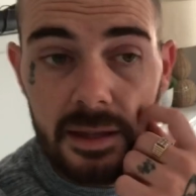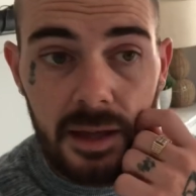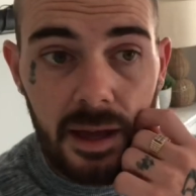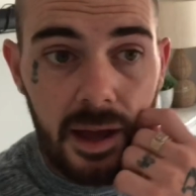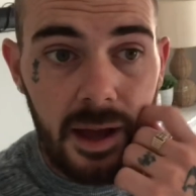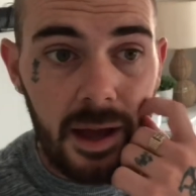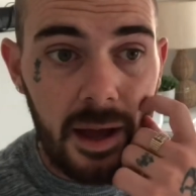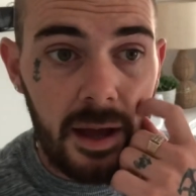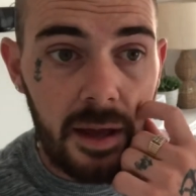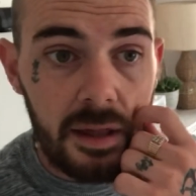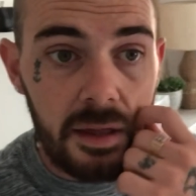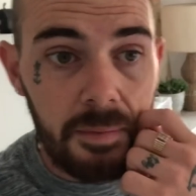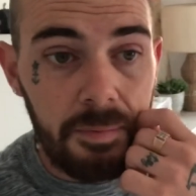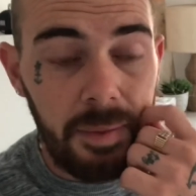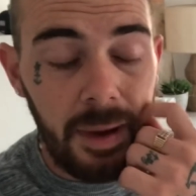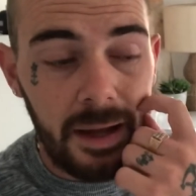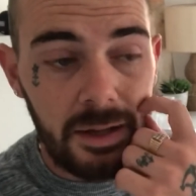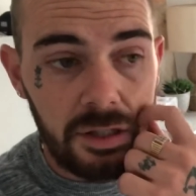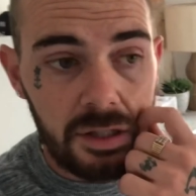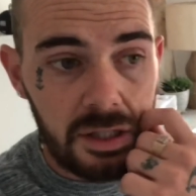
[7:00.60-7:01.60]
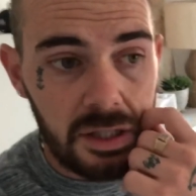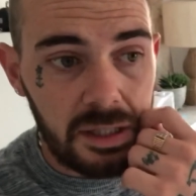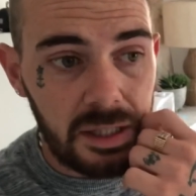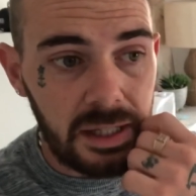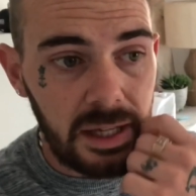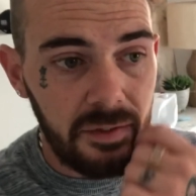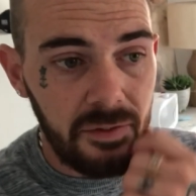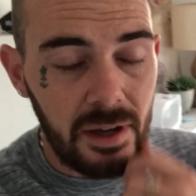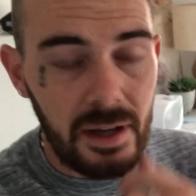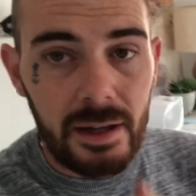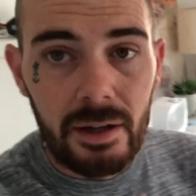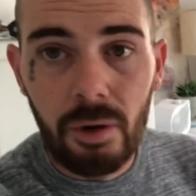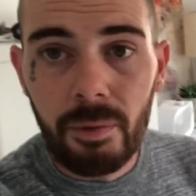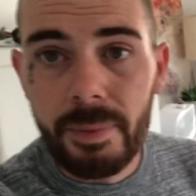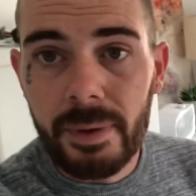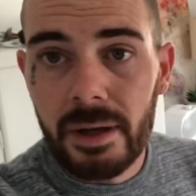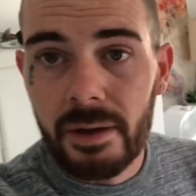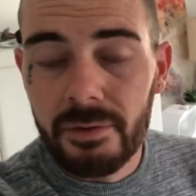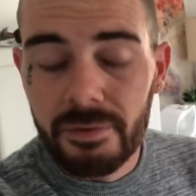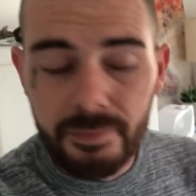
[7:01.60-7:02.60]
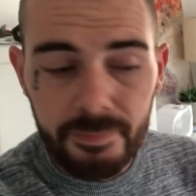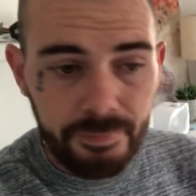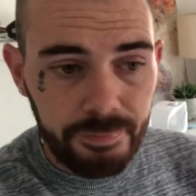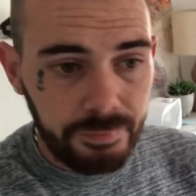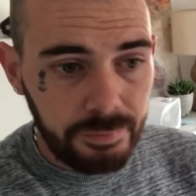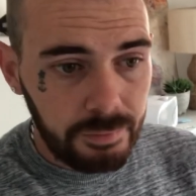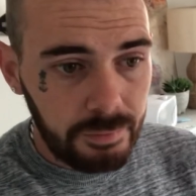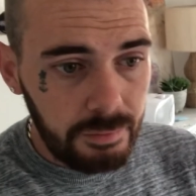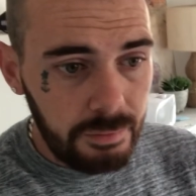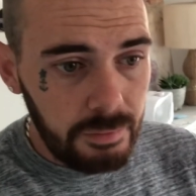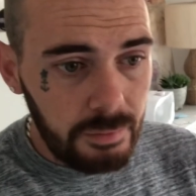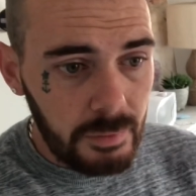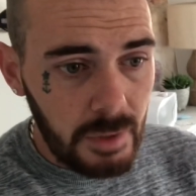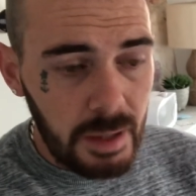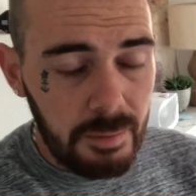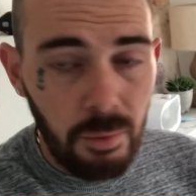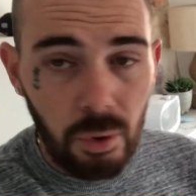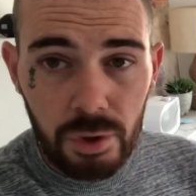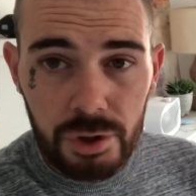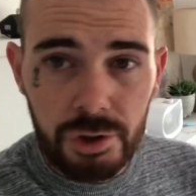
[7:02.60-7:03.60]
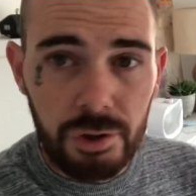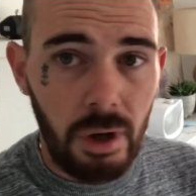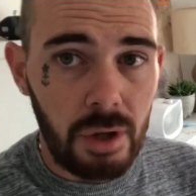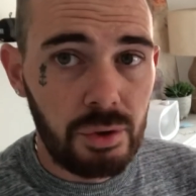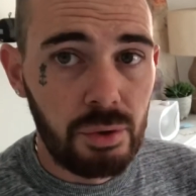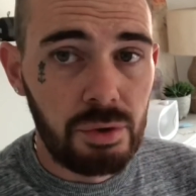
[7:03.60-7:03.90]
the bed just to give it a little bit of more structural